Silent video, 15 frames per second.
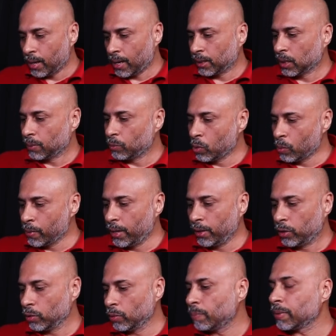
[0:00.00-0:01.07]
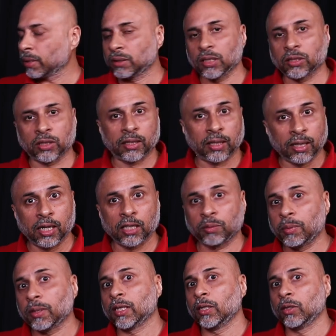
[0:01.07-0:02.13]
and the moment you press the shutter release
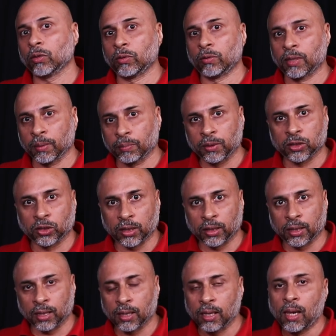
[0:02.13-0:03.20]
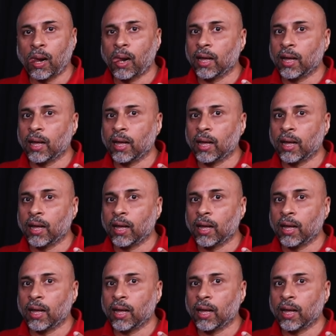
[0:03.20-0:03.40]
button to trip the shutter,